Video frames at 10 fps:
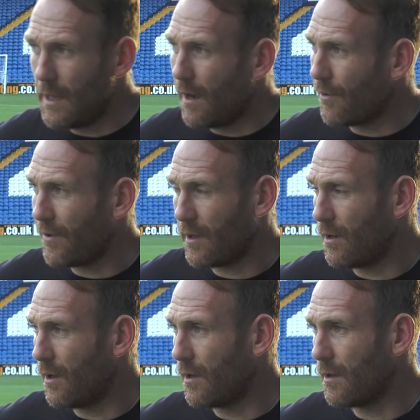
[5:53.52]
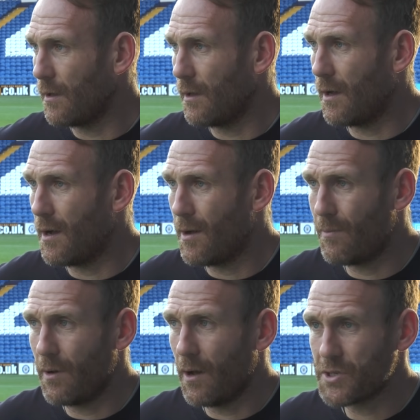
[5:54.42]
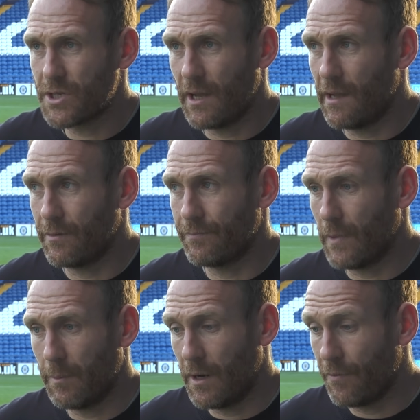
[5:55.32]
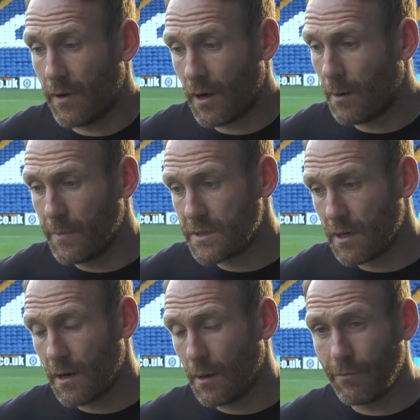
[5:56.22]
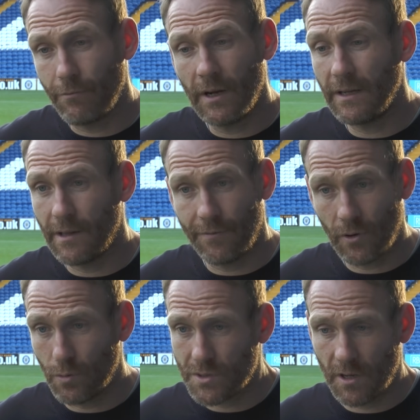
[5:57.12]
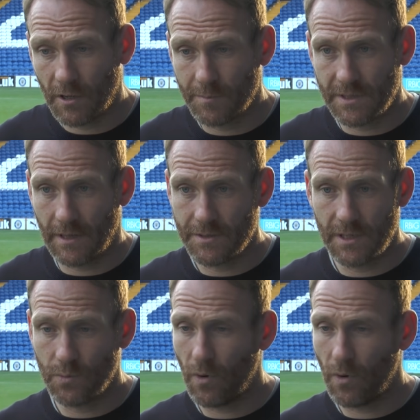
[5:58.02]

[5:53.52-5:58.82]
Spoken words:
Yeah, I think, look, last year, I mean, I think I come into the club in really difficult circumstances.